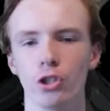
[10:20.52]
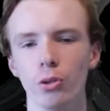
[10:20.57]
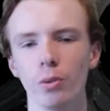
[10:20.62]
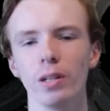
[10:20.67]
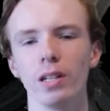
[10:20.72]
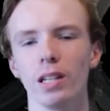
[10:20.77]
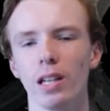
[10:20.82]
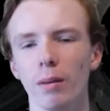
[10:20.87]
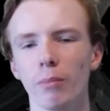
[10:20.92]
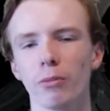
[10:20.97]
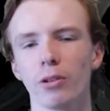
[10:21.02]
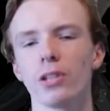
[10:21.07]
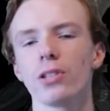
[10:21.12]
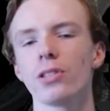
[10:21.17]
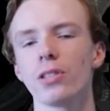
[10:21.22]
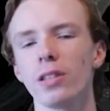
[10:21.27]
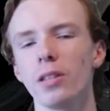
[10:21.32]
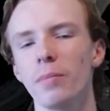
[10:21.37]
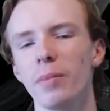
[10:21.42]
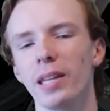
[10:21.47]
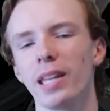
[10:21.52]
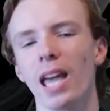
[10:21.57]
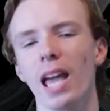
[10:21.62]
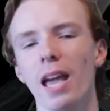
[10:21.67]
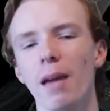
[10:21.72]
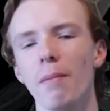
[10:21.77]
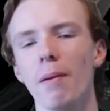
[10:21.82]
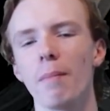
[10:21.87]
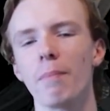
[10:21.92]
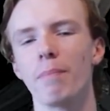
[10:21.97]
Chewing gum recently
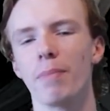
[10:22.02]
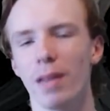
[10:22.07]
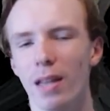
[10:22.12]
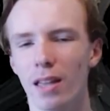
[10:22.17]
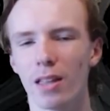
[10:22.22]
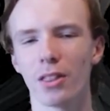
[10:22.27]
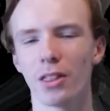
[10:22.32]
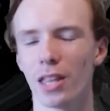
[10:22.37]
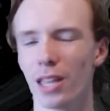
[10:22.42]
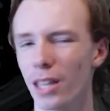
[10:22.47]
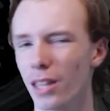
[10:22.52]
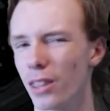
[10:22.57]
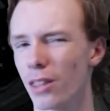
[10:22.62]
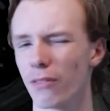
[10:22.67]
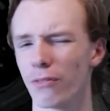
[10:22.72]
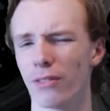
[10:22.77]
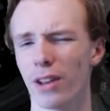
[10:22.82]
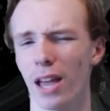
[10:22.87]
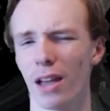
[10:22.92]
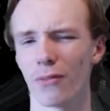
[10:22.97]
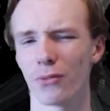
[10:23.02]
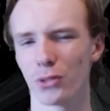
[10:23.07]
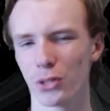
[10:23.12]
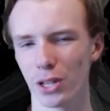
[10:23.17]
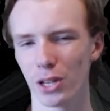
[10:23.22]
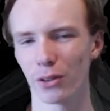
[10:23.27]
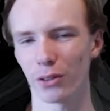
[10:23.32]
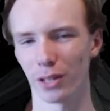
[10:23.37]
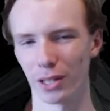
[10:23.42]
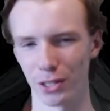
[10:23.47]
became a big thing in the FNAF
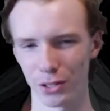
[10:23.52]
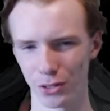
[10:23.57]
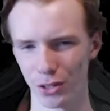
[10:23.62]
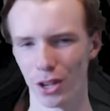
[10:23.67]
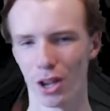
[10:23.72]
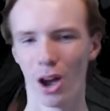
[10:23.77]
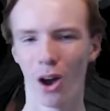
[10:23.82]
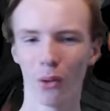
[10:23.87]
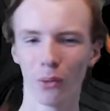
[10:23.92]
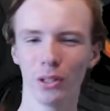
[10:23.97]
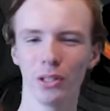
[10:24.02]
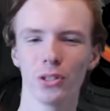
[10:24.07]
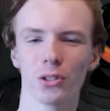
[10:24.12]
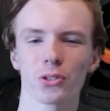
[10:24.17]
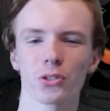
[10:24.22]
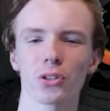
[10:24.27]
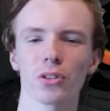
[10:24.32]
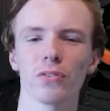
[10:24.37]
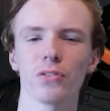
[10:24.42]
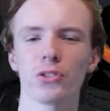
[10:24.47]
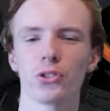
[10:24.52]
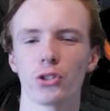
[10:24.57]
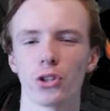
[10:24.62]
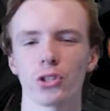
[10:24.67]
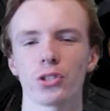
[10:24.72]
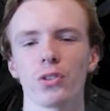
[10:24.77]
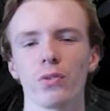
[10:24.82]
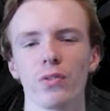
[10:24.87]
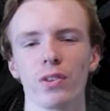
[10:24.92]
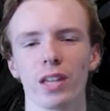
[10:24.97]
series, only to serve as
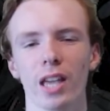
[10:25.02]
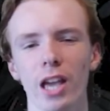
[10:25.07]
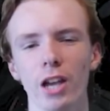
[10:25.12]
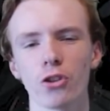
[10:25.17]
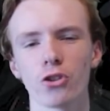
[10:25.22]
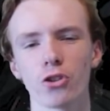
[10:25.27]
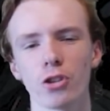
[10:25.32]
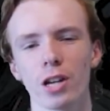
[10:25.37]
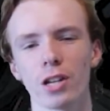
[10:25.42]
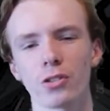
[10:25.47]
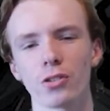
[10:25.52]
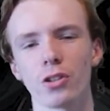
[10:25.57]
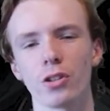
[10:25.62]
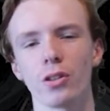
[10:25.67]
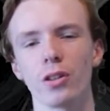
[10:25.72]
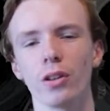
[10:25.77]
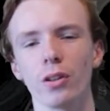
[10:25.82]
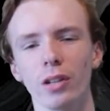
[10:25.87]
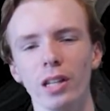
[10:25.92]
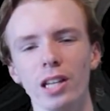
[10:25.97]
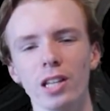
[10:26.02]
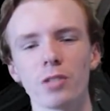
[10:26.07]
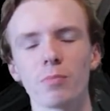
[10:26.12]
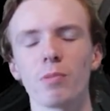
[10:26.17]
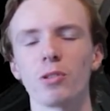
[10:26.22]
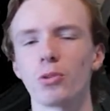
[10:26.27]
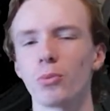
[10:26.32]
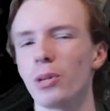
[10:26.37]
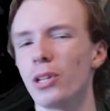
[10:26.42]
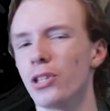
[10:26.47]
justification as to the links
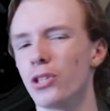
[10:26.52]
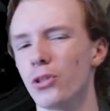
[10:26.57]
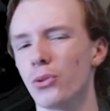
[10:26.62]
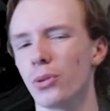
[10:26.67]
between